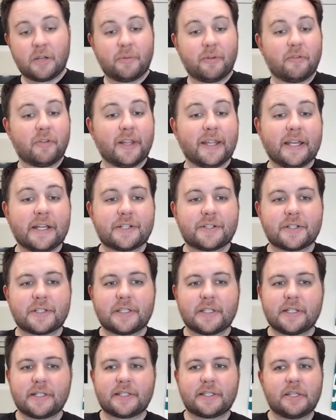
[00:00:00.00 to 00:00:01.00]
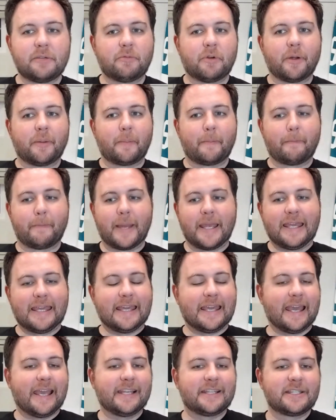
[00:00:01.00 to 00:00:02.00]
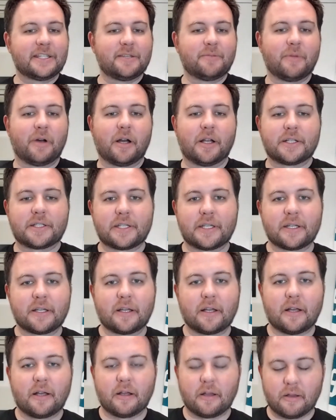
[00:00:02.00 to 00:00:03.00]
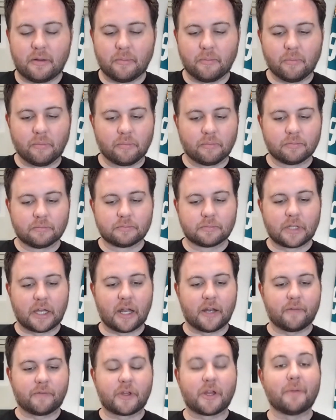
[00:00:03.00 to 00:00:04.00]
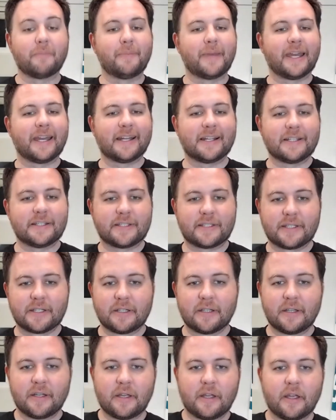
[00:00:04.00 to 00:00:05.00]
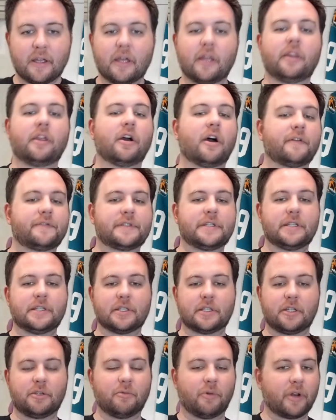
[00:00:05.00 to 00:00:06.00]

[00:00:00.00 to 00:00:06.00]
It'll be really interesting to see what Mikey Eyssimont um, kind of commands in the offseason.